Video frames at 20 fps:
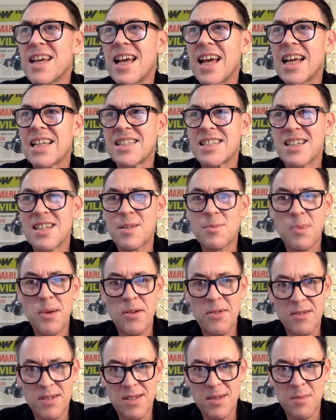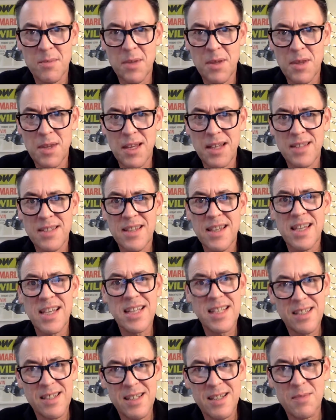has experienced some of the things that
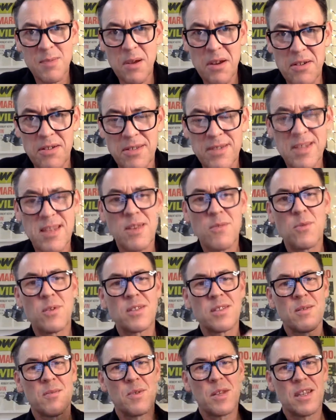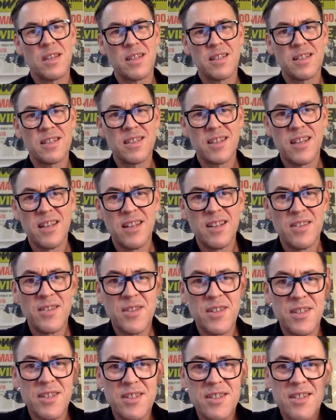he's experienced. He wants somebody that
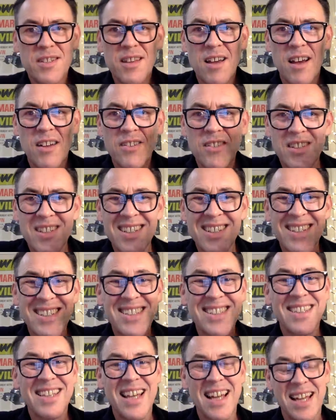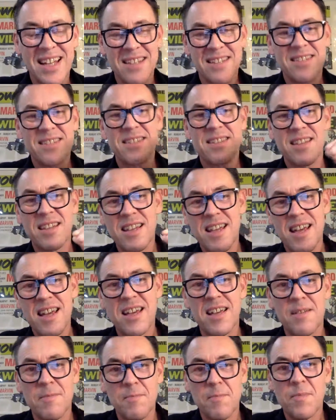understands the
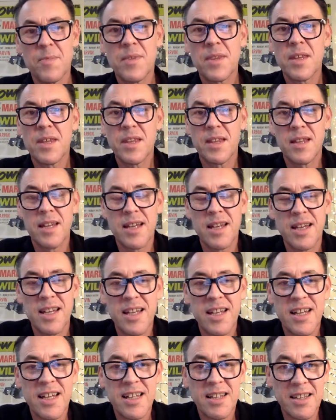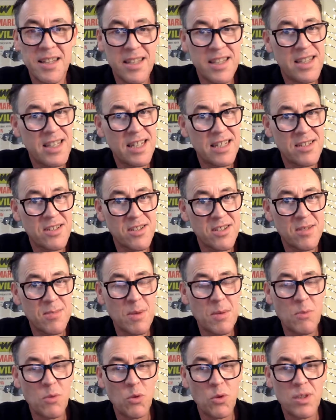game, and that's just a
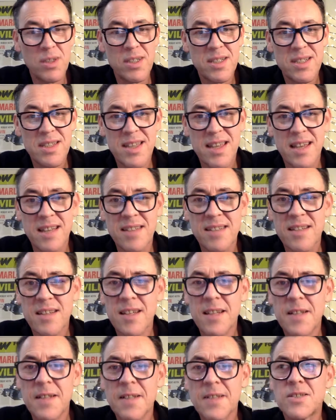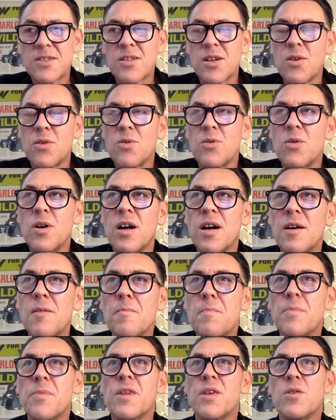bit more than the sticks. So
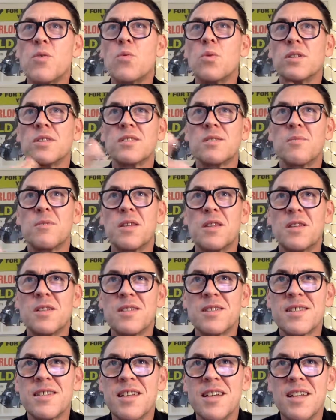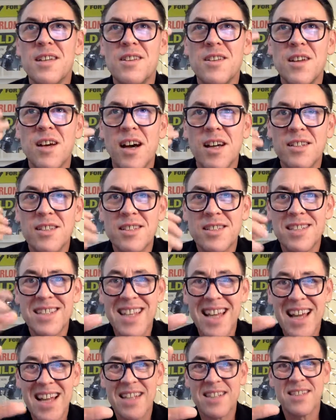you want somebody that
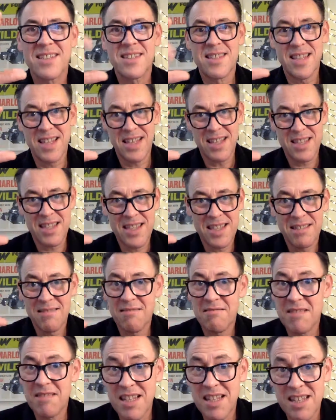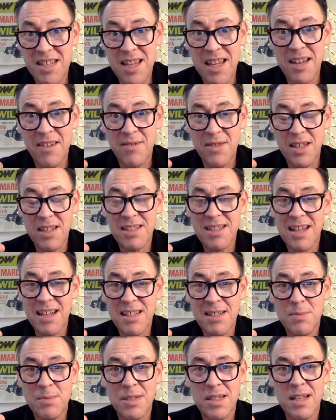understands this thing of this
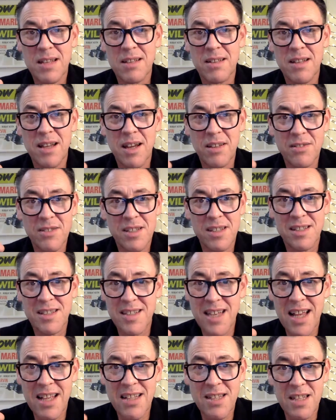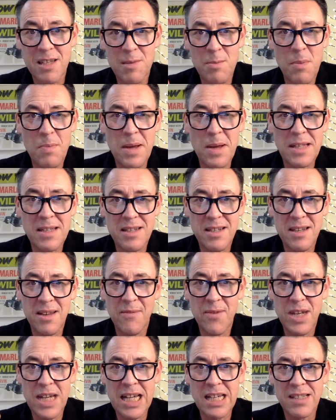80%, that understands this propensity
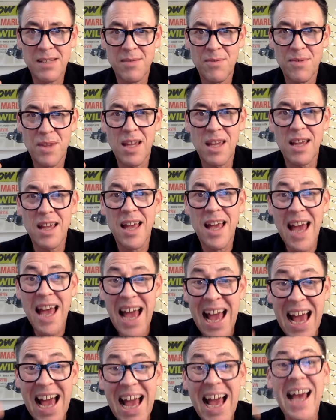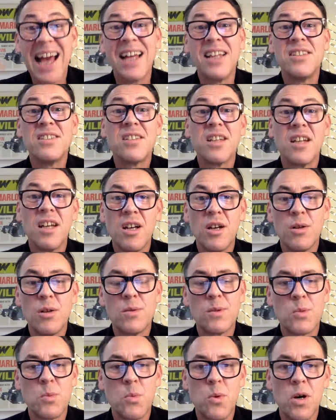for negative thinking, and
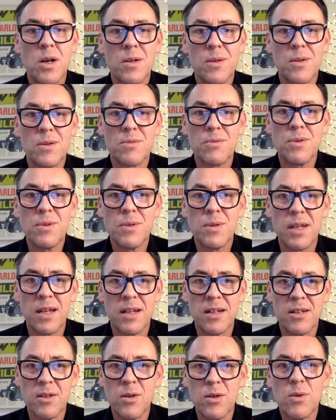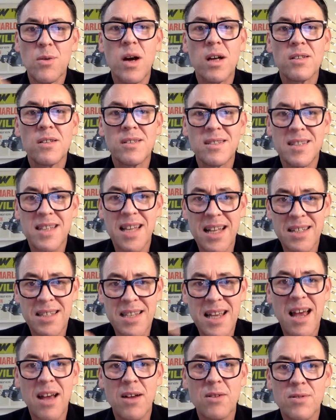who's worked through that, who
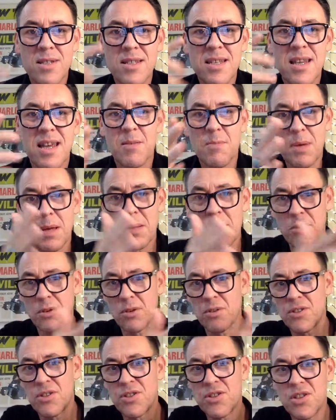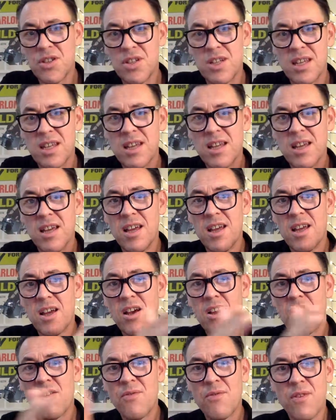understands how to take people on the journey
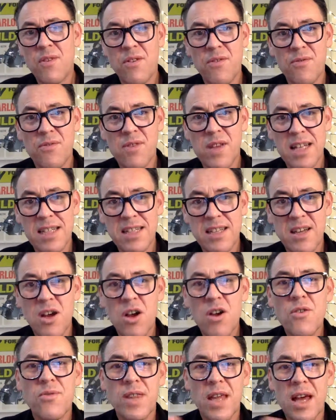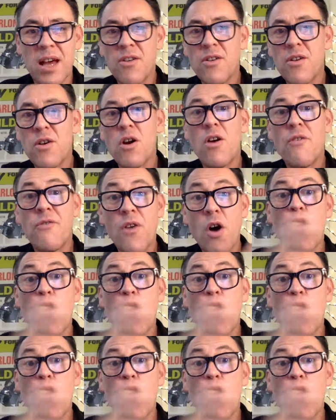of getting over that, of